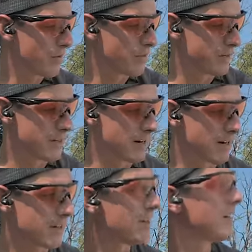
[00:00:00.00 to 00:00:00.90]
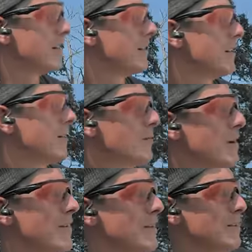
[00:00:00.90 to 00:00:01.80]
the duck. We
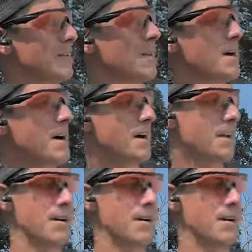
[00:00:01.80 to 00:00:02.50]
have a lot